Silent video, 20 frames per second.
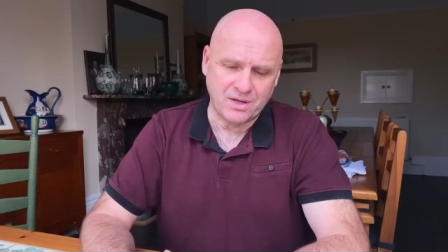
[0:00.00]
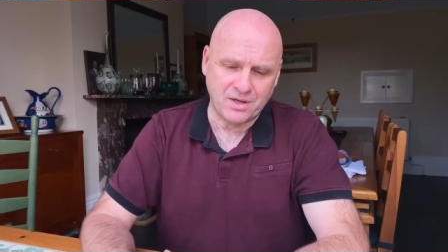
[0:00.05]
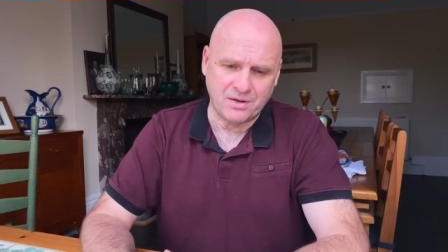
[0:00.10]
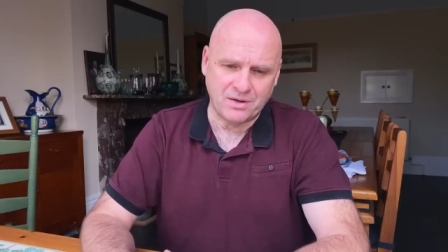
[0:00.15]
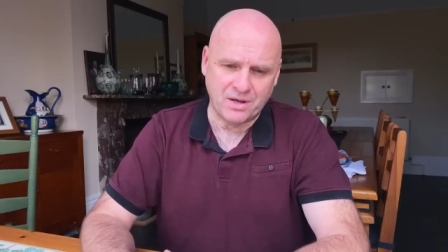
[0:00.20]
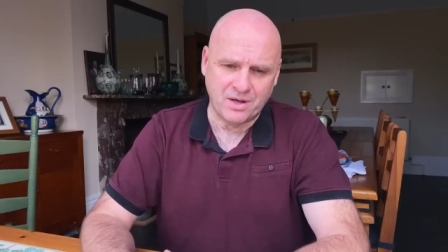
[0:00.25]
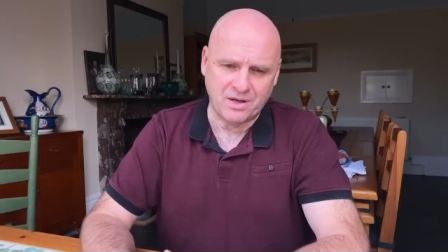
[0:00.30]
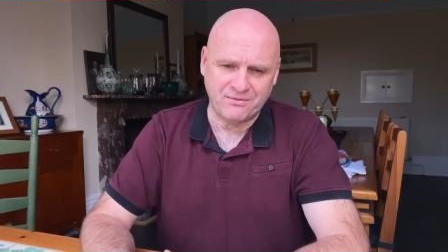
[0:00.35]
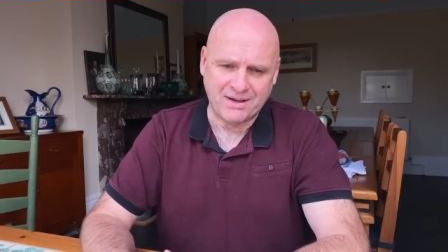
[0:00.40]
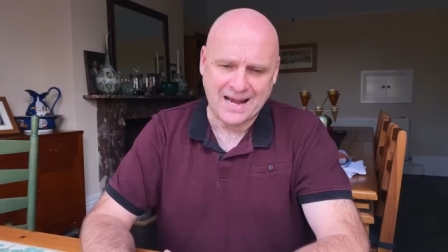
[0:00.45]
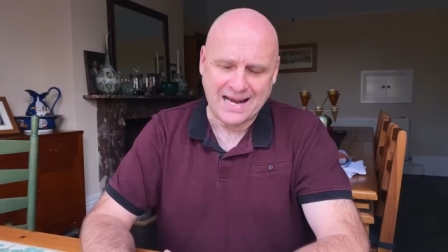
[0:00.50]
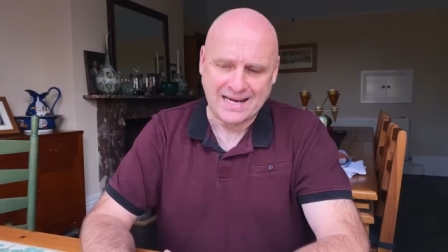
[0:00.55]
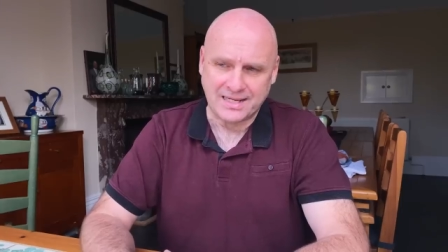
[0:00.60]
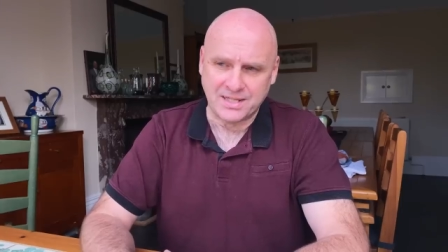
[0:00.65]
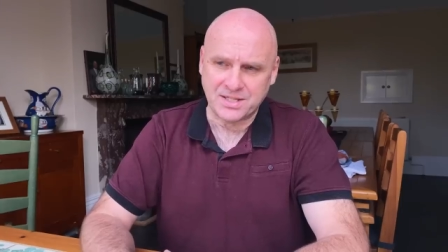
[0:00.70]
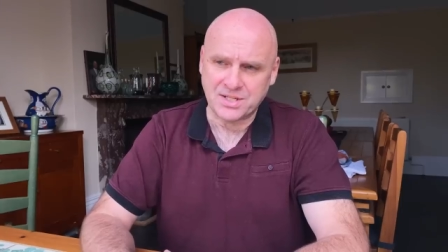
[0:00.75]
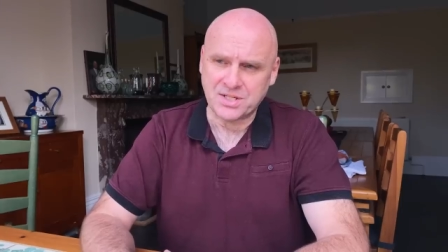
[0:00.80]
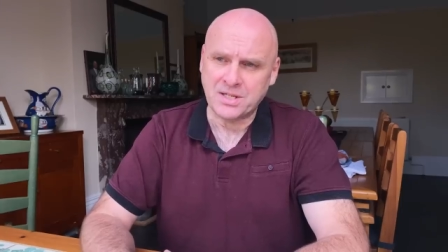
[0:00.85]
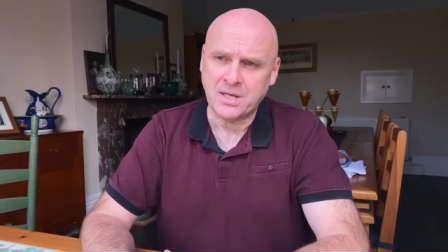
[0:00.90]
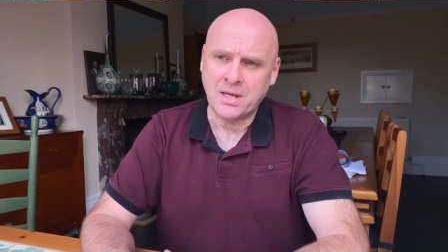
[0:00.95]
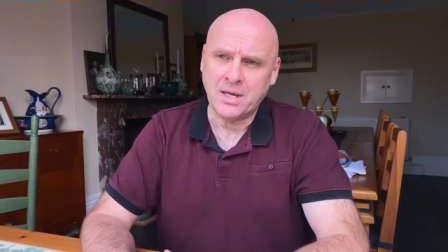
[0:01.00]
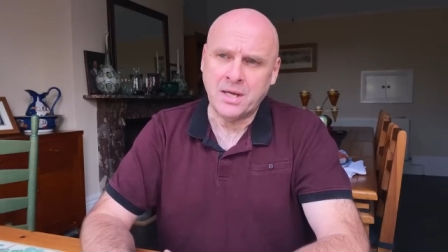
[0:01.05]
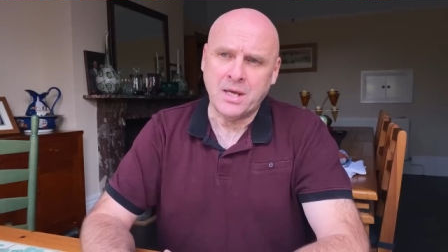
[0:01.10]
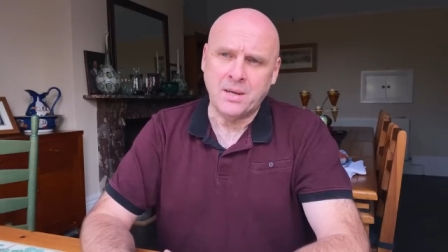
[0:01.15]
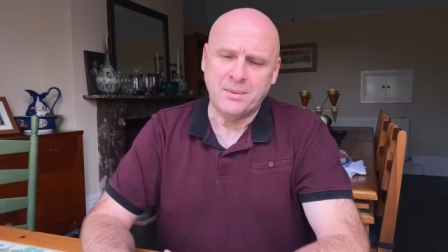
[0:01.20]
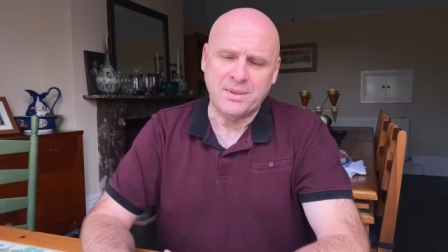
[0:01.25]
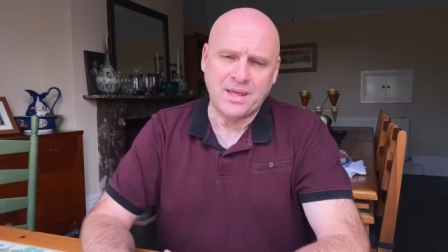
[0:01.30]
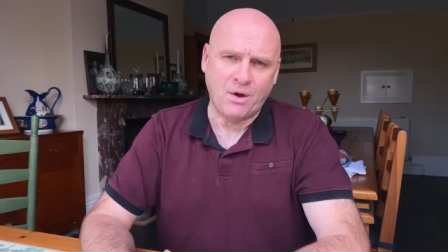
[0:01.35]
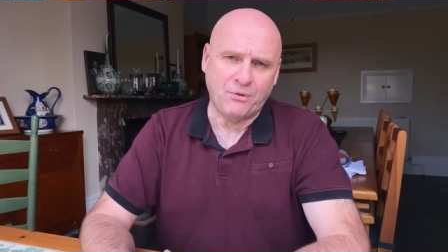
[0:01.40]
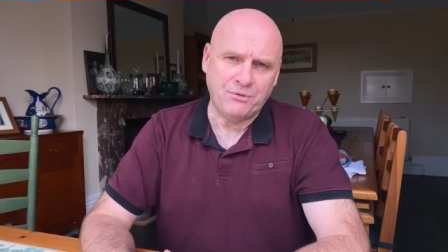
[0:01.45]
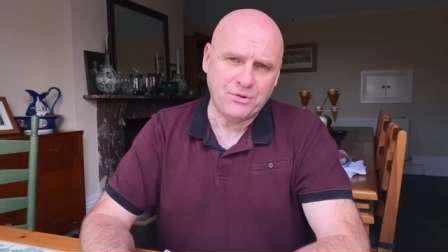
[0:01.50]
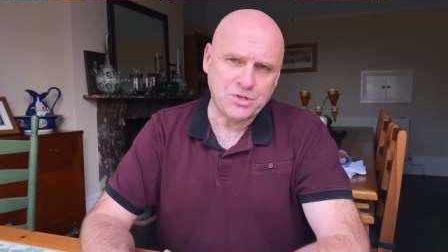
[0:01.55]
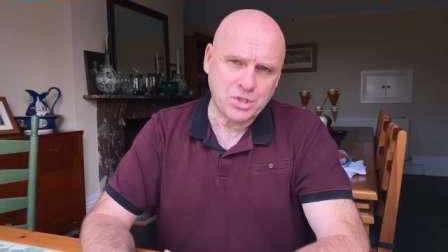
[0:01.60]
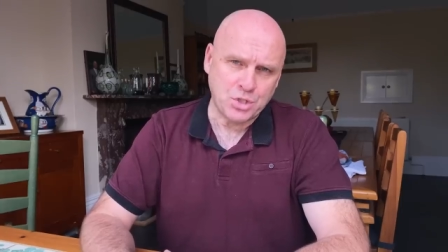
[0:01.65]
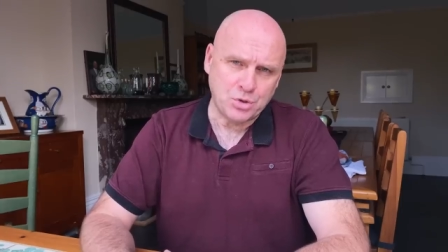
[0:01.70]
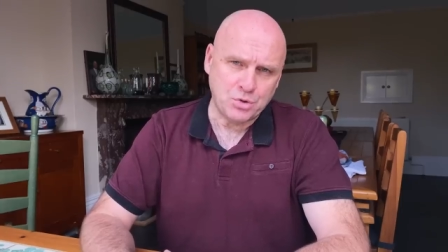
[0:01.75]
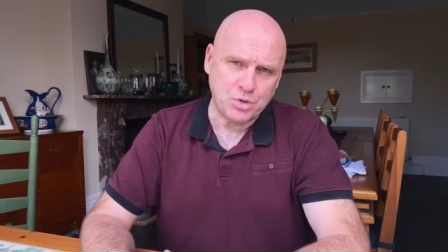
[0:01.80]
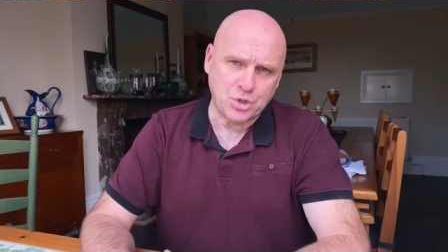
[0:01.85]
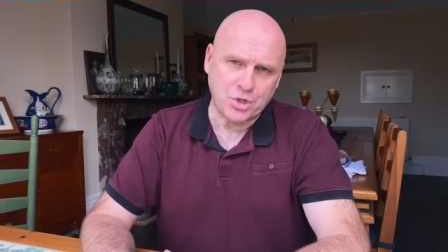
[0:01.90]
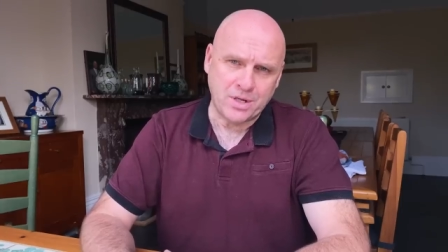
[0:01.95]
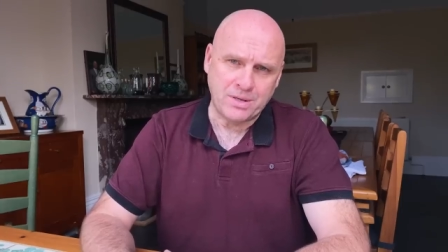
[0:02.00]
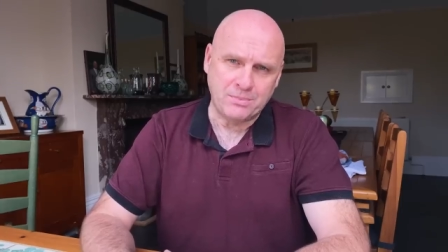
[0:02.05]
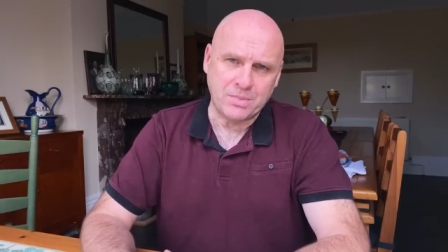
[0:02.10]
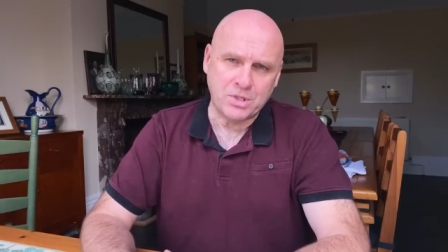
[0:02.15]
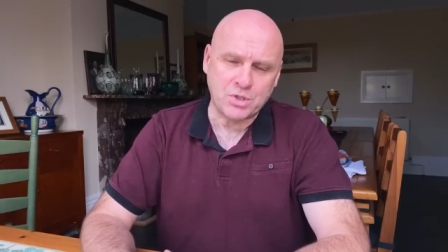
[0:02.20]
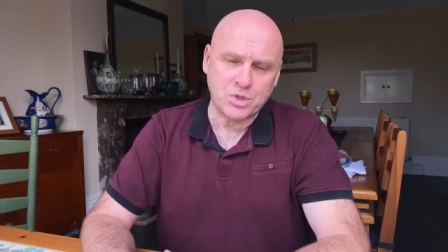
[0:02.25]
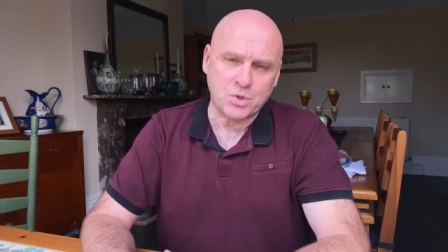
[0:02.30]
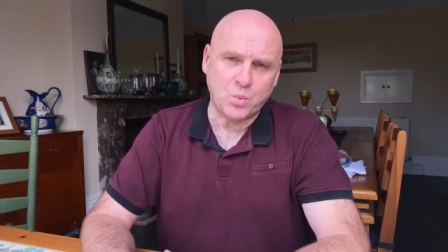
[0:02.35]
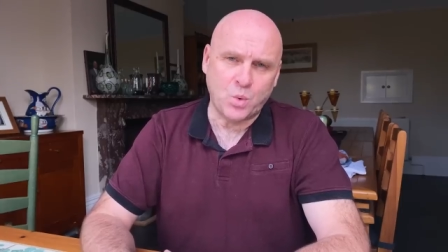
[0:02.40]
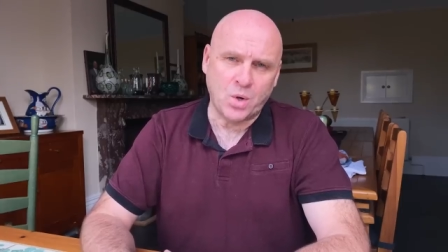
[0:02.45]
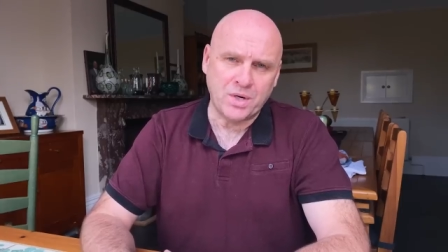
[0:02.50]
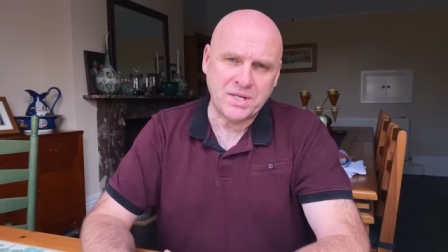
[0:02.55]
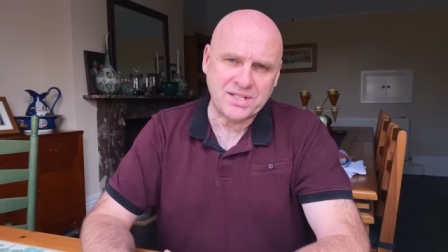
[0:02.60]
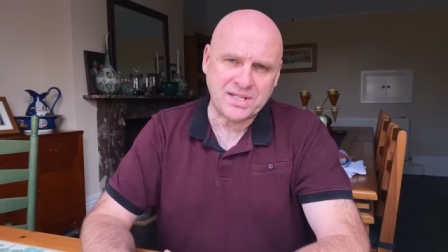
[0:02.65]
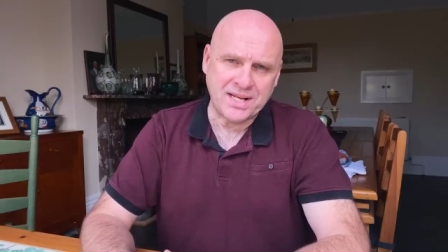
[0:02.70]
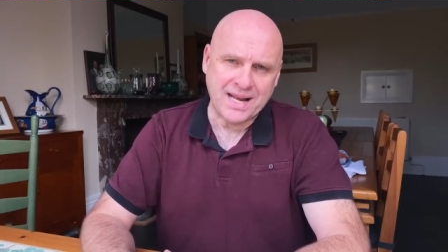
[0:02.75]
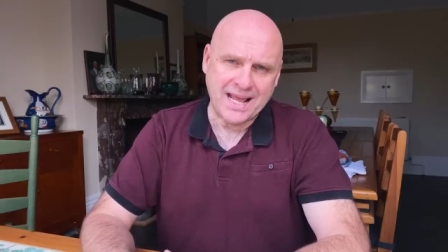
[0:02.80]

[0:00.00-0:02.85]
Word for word: uh, of angst they offer two treatments. One is an